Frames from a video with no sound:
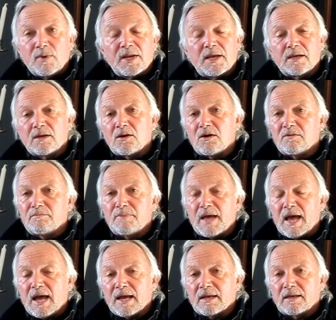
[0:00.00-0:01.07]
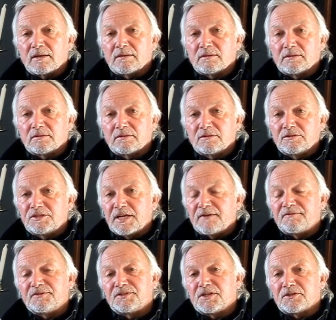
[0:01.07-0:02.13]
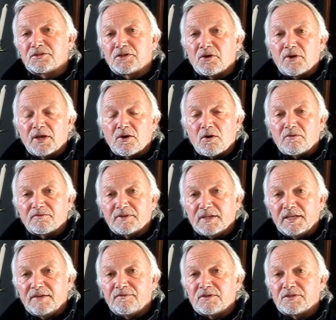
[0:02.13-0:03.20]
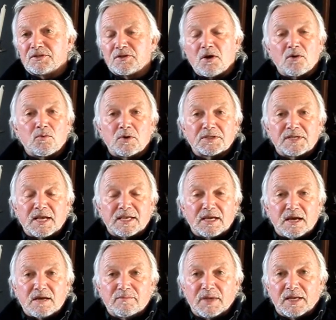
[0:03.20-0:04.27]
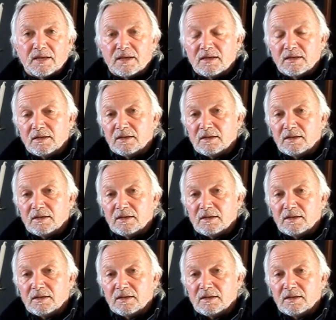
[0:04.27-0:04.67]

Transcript: When I got back, Jeff's just going off to Evensong. Was I coming?